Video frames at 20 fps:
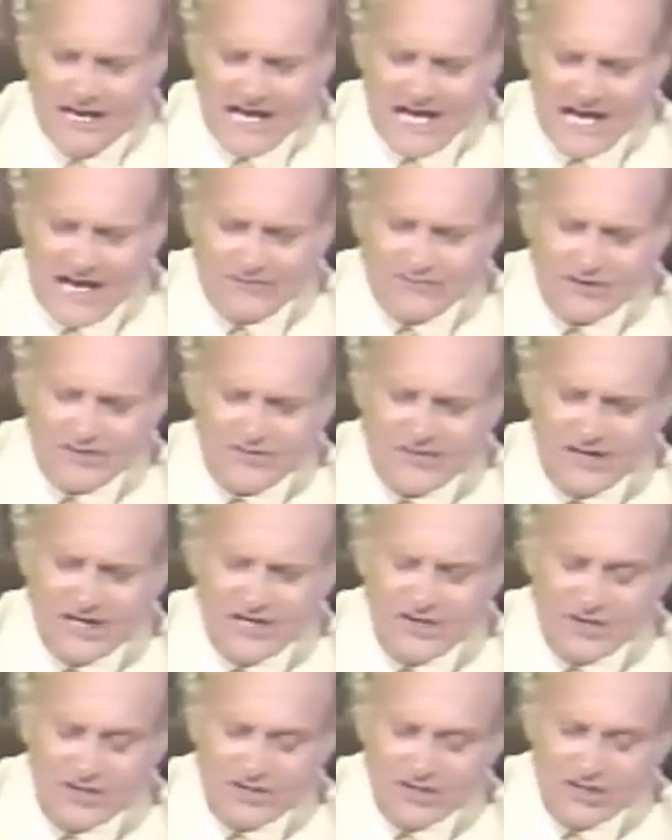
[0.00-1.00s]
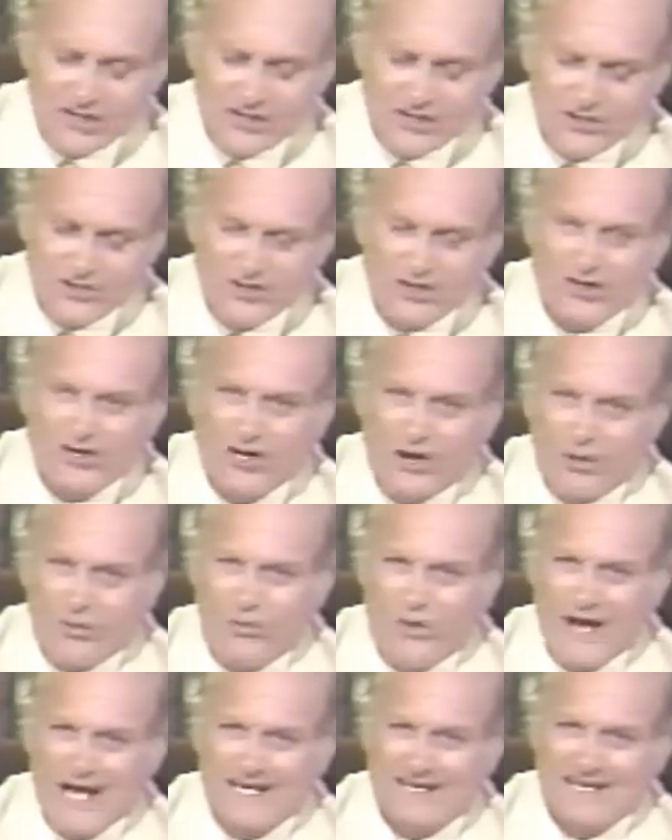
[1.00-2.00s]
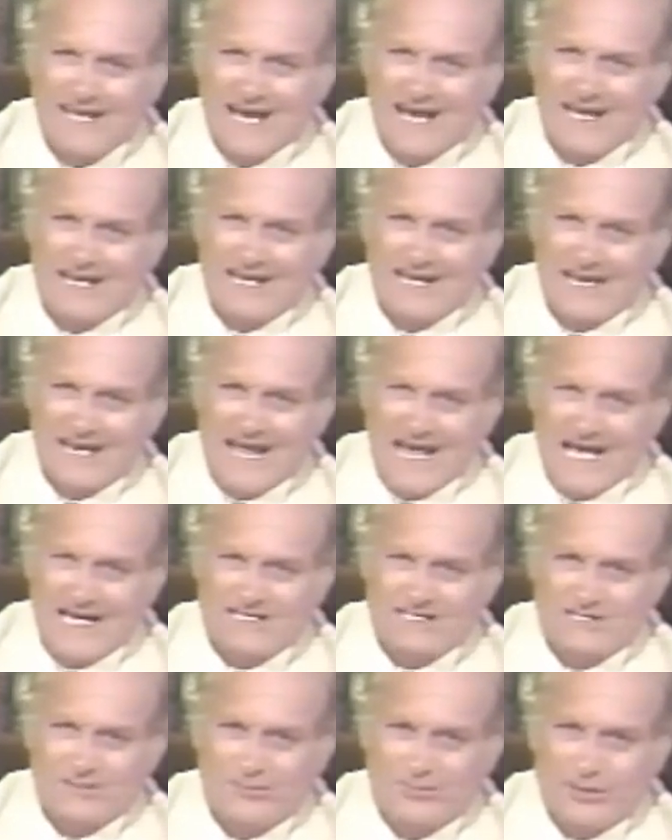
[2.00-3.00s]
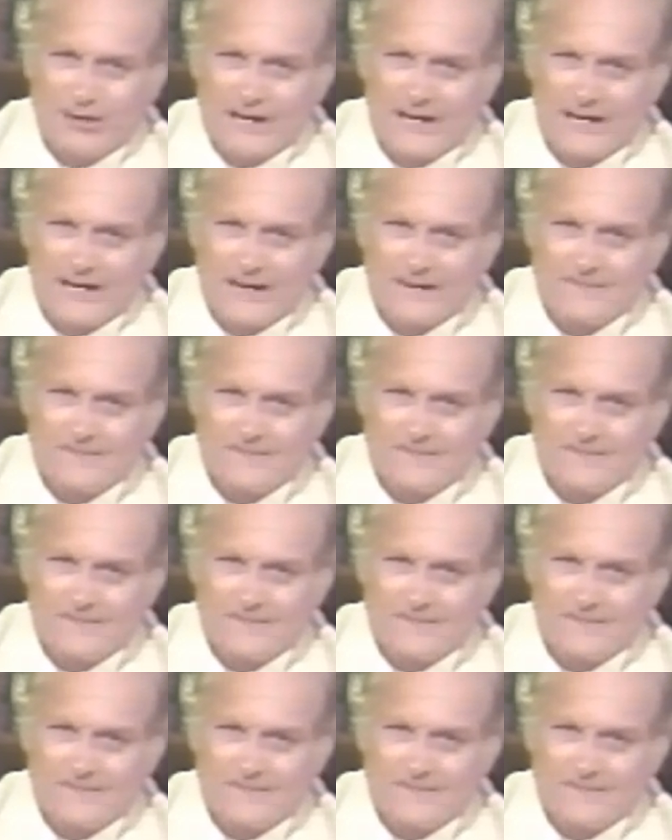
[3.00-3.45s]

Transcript: Everything you're going to do, you're going to write down in an action plan.